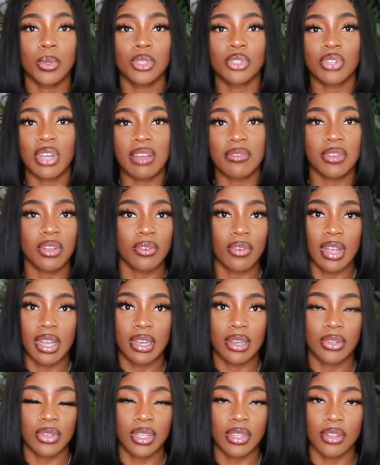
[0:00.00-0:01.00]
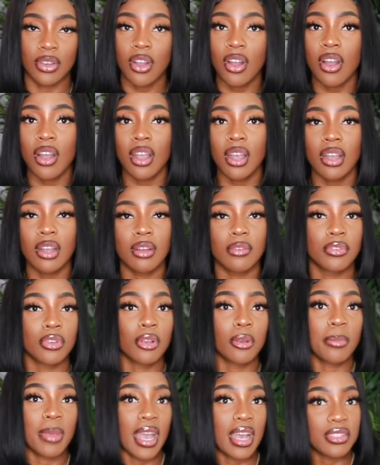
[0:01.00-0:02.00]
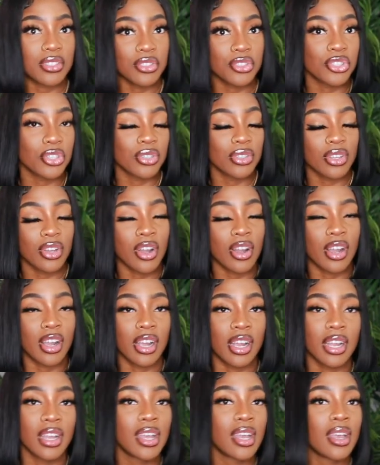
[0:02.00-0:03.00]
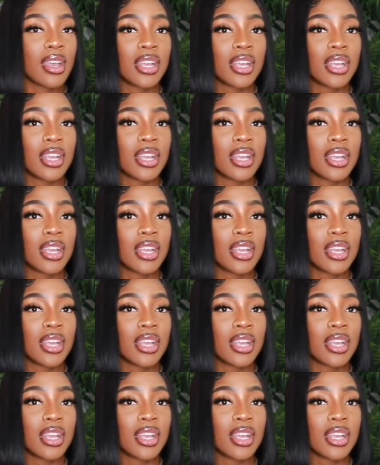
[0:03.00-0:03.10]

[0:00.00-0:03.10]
are driving around in the car or if you're a passenger in the car,